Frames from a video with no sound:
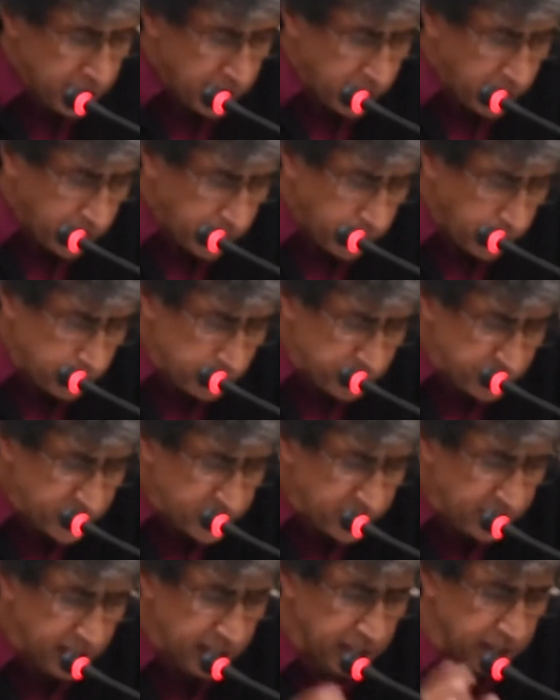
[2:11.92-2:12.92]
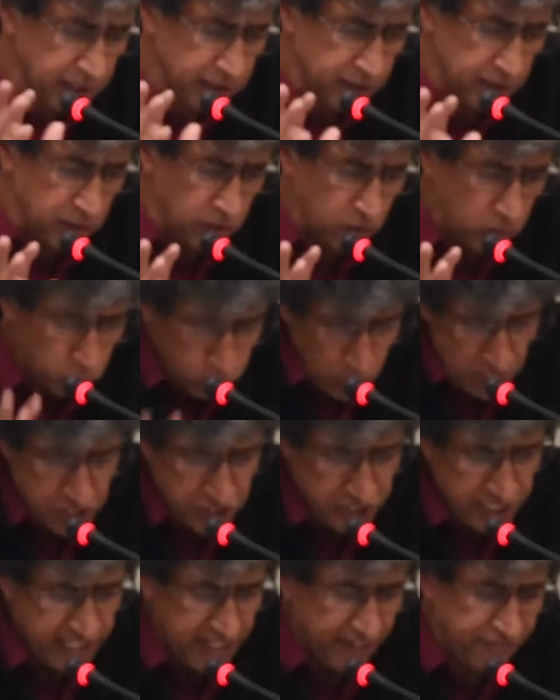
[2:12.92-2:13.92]
What
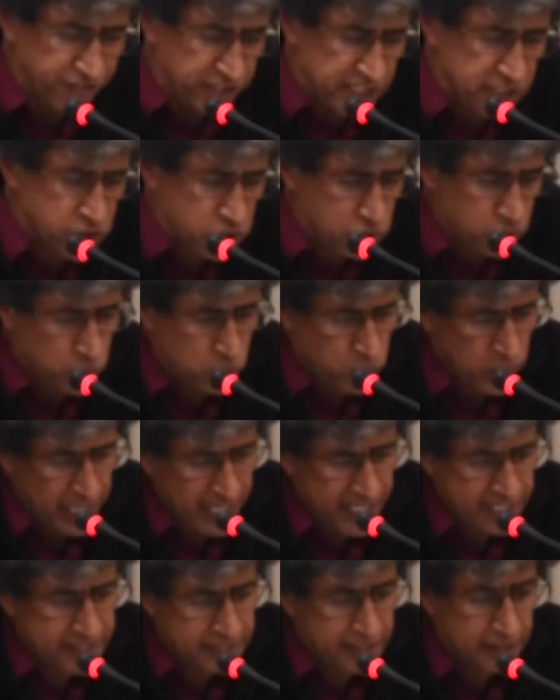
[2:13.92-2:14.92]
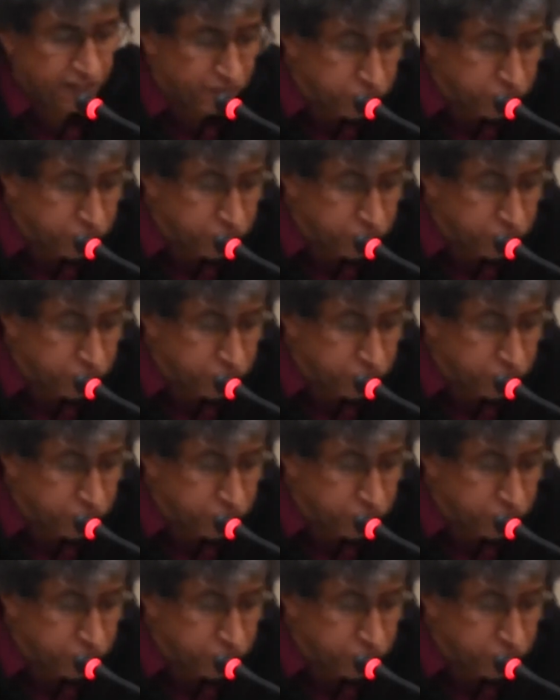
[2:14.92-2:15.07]
she refers to as a